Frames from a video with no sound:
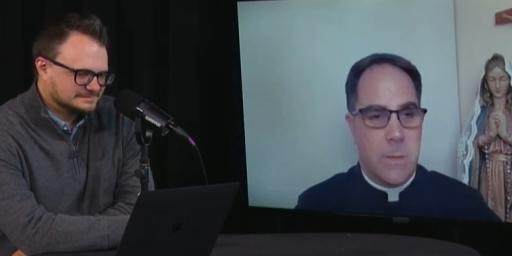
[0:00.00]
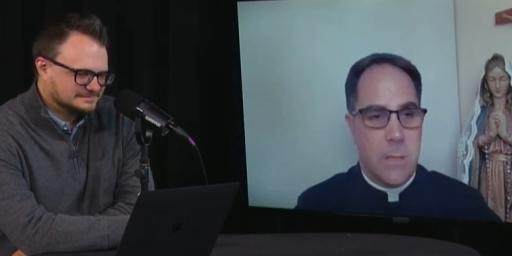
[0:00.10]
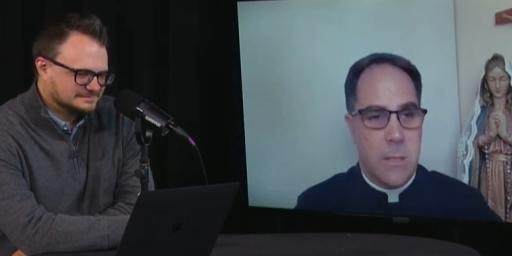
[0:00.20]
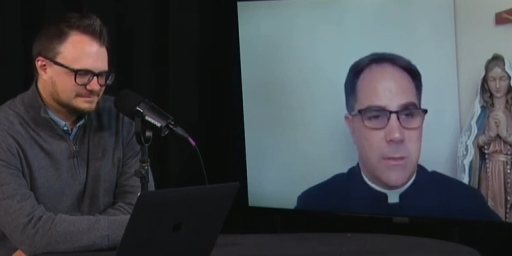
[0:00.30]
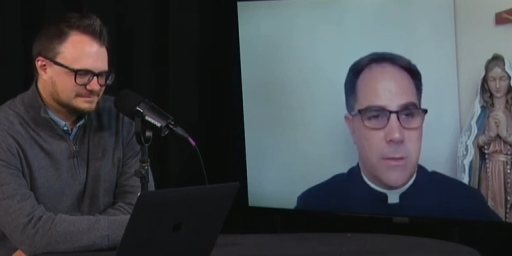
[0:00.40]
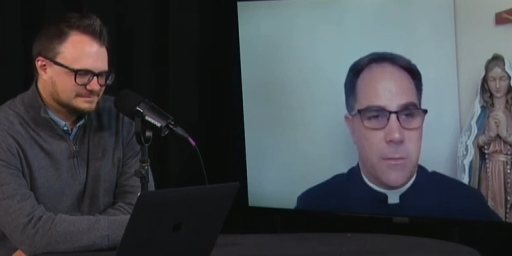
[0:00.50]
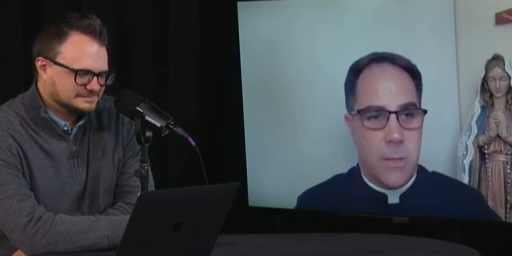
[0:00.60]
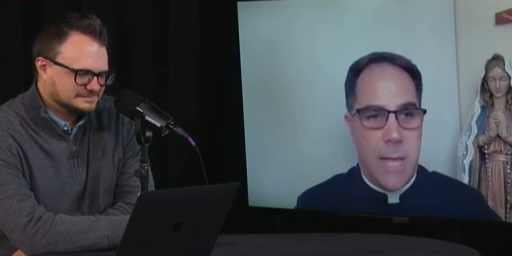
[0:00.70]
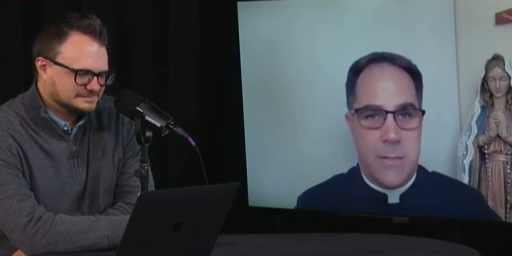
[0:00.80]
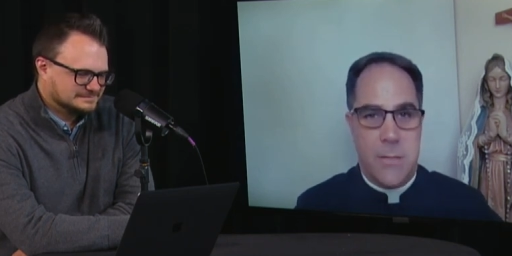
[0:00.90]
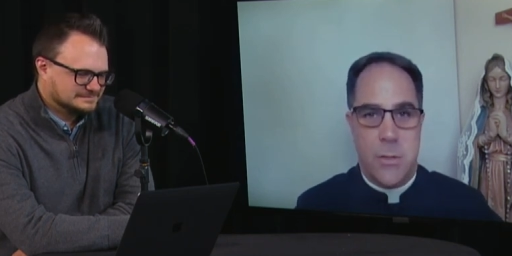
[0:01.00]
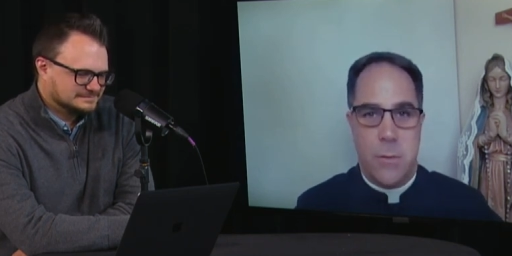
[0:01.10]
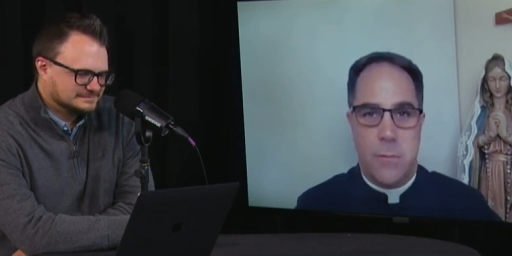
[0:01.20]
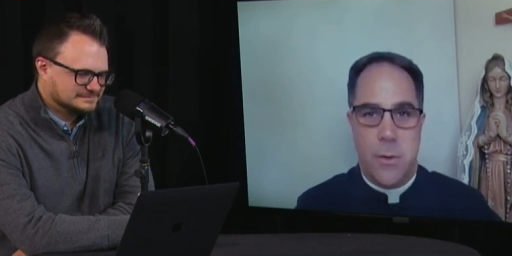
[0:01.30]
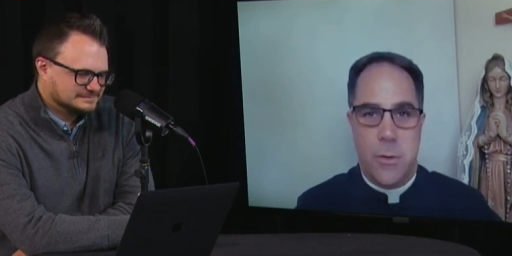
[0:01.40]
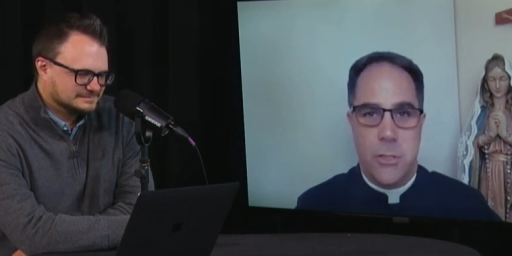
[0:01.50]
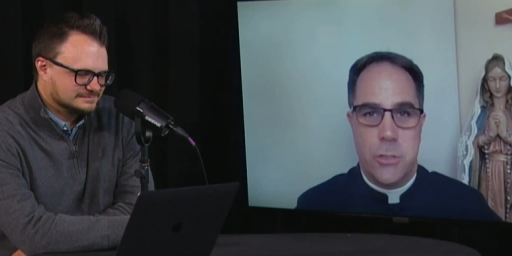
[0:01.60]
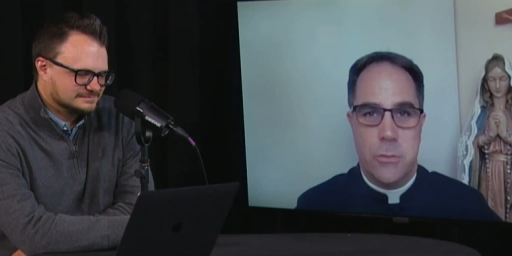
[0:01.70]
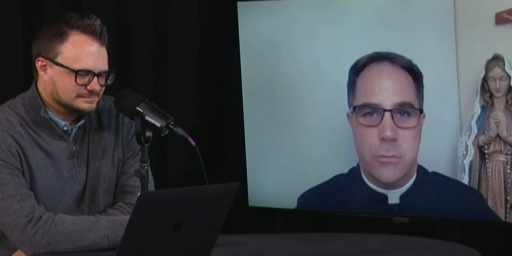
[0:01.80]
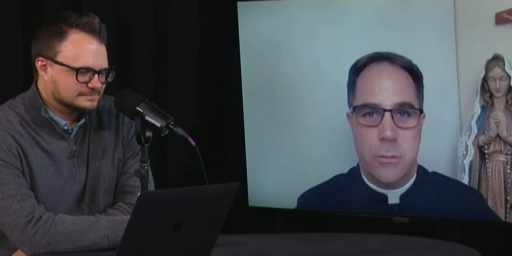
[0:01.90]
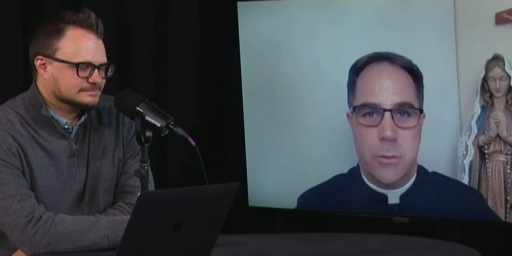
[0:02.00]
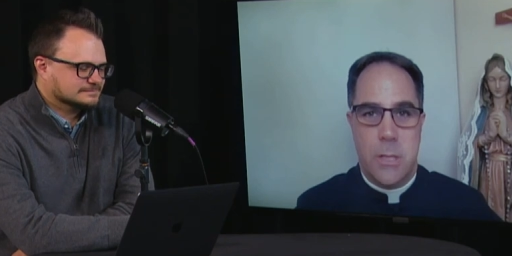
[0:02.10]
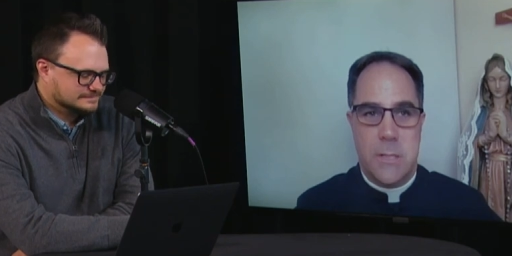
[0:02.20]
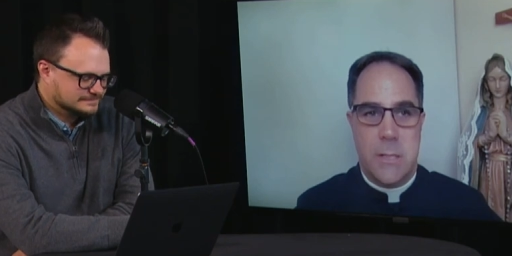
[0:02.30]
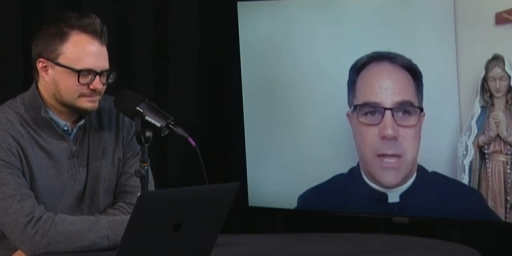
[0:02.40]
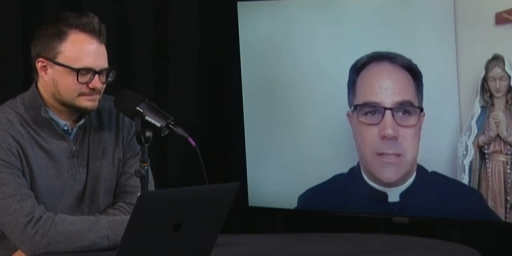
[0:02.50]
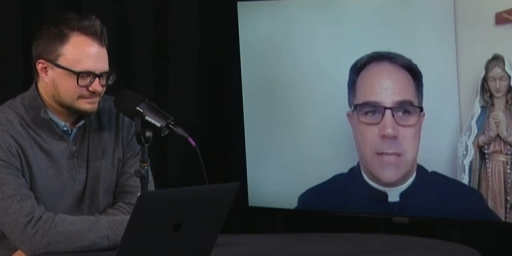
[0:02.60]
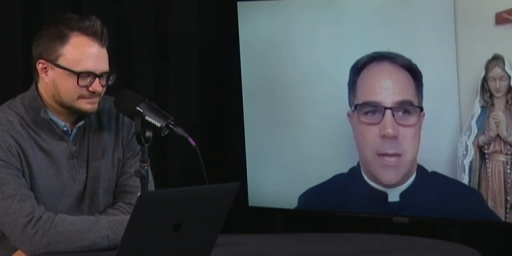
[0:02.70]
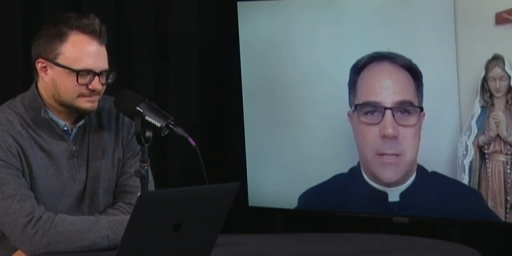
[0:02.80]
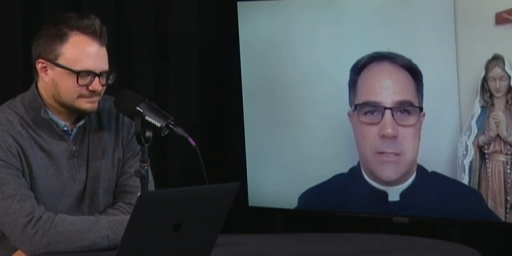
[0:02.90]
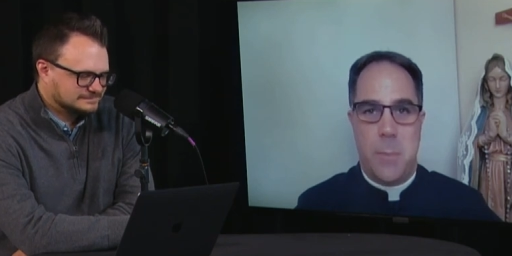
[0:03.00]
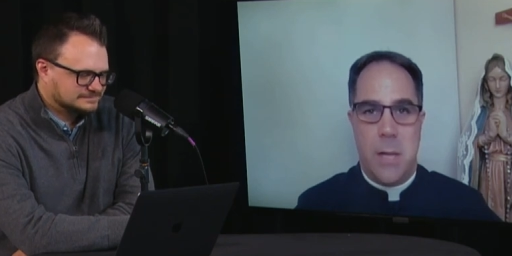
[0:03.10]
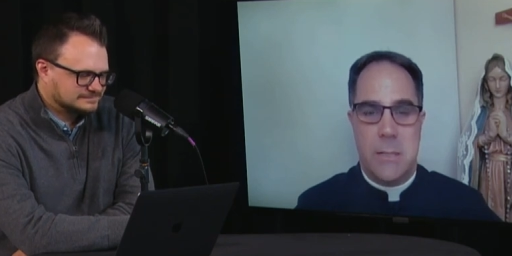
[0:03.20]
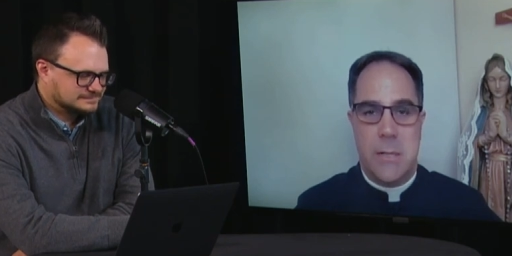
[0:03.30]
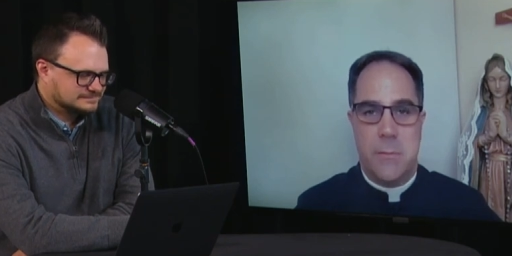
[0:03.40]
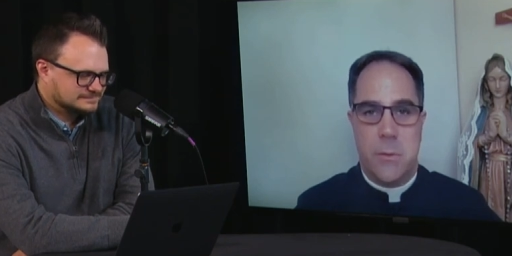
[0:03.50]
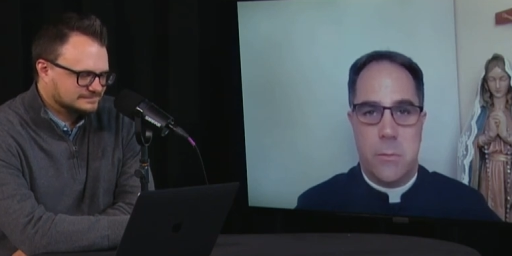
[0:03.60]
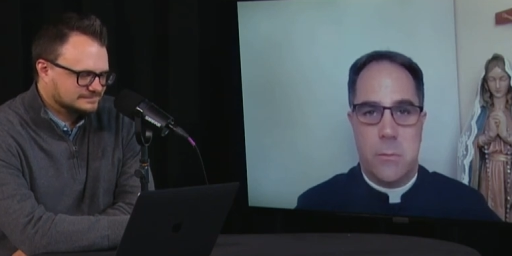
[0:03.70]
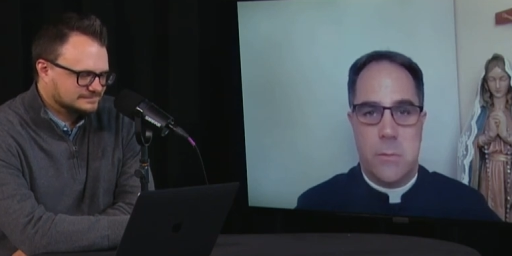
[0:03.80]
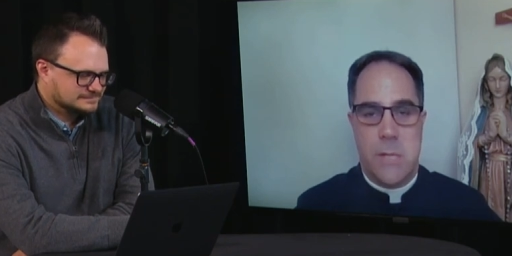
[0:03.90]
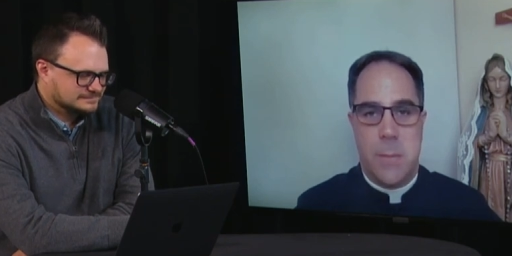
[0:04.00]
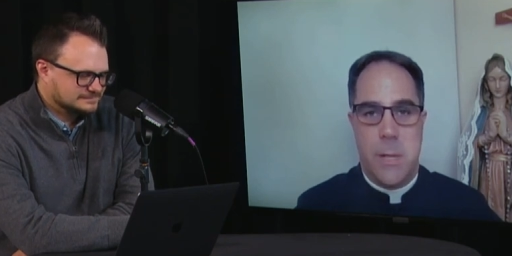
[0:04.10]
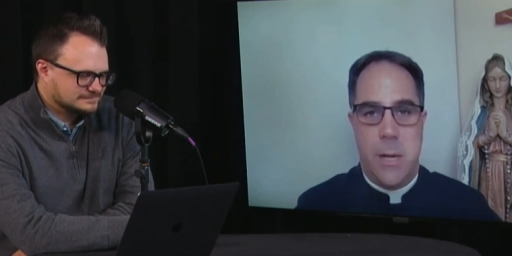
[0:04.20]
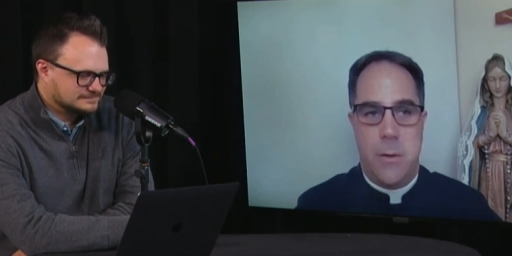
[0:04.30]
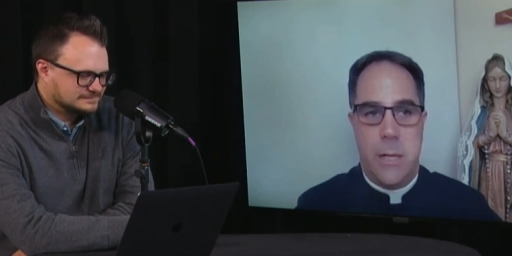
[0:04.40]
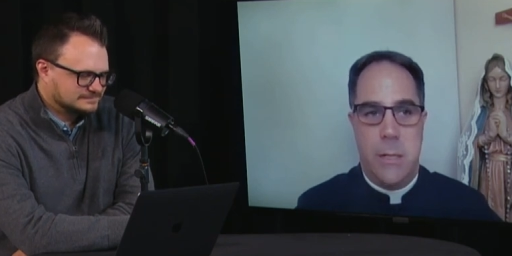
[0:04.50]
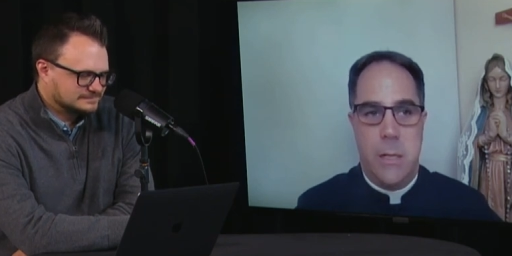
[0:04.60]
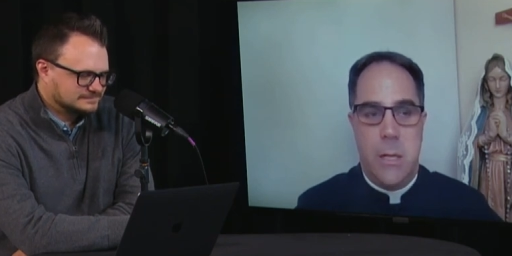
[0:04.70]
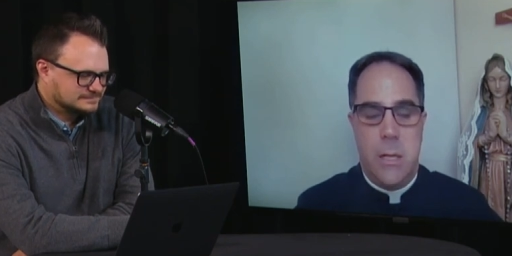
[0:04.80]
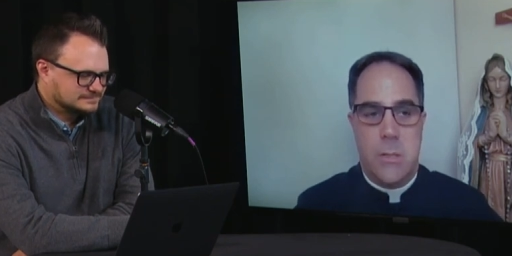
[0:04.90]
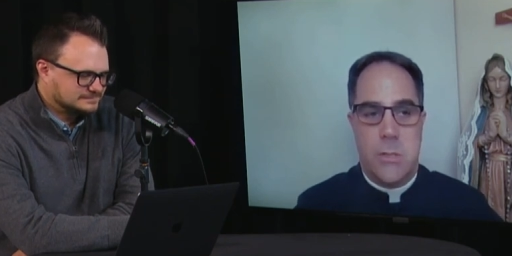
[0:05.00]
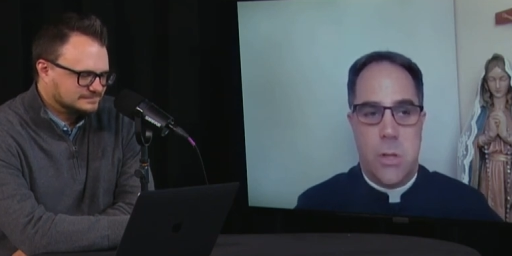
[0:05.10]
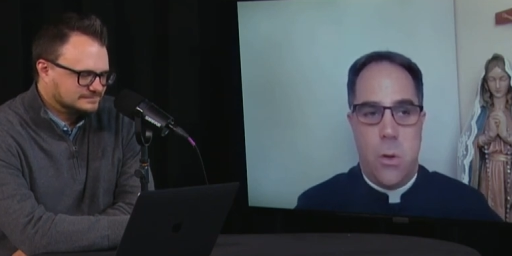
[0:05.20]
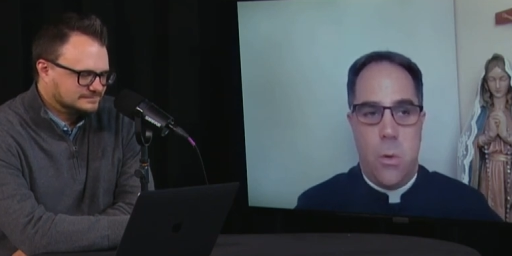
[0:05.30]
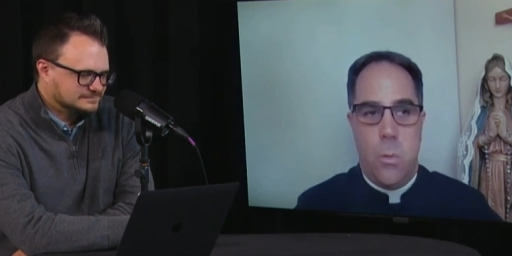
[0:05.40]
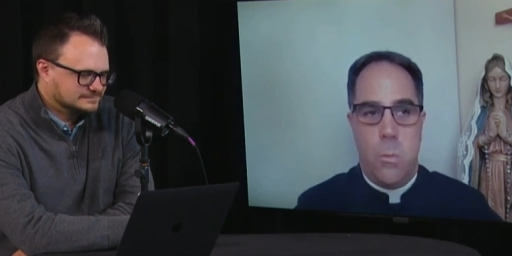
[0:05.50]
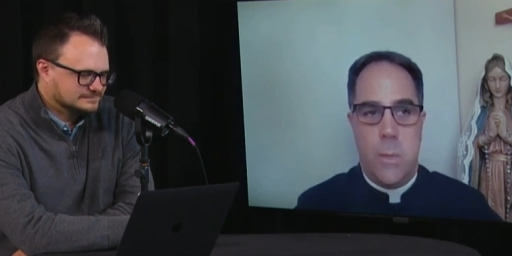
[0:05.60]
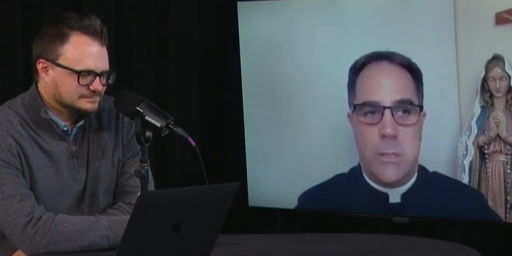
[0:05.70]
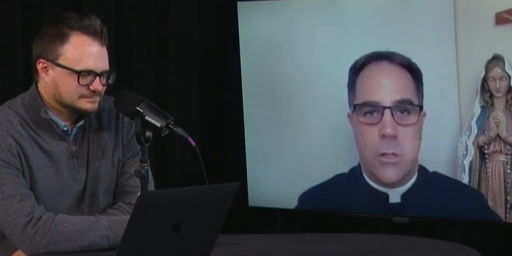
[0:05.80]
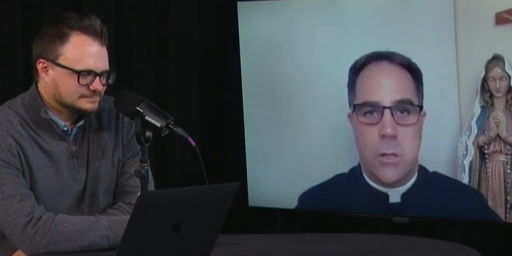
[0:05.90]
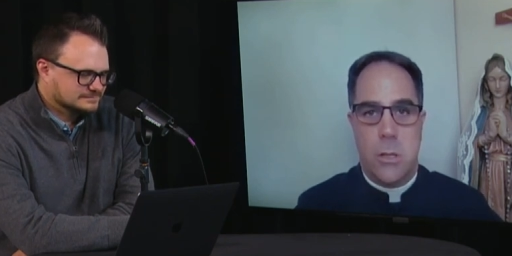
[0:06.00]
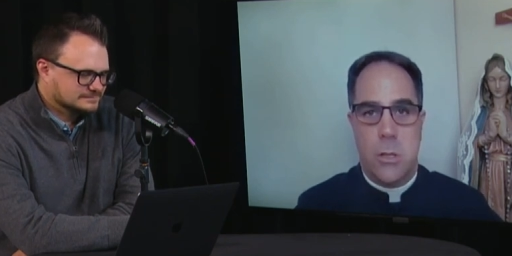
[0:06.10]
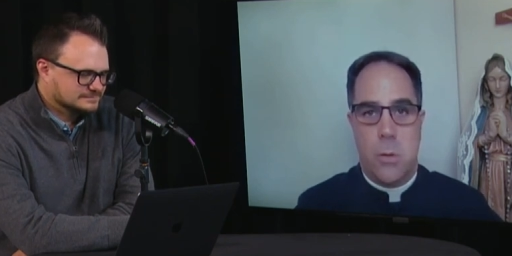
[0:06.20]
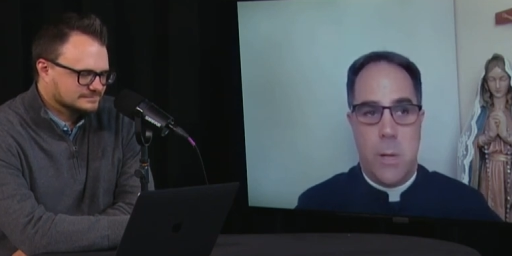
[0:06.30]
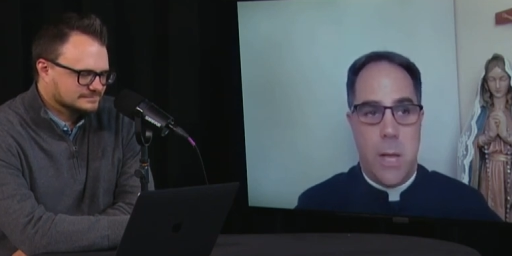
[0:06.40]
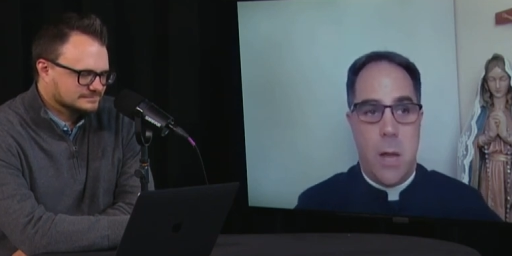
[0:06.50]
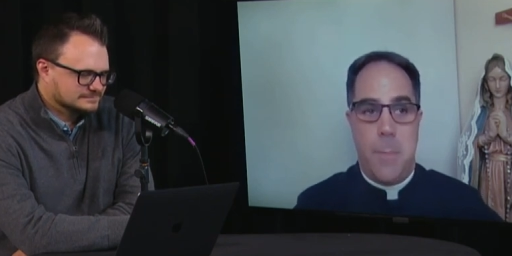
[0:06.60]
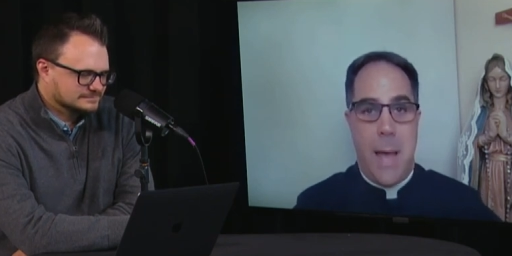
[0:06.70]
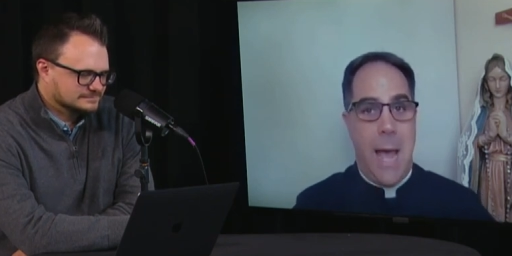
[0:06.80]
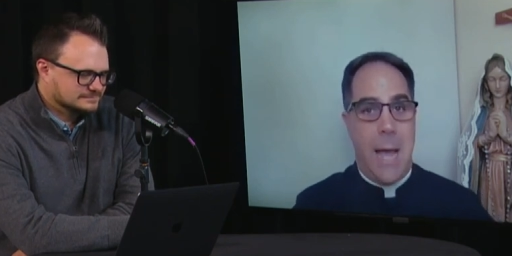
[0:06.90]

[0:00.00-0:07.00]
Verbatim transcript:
Speaker 1: the classes on virtue because mm. a lot of time it's a pontifical seminary, so we took you know we unpacked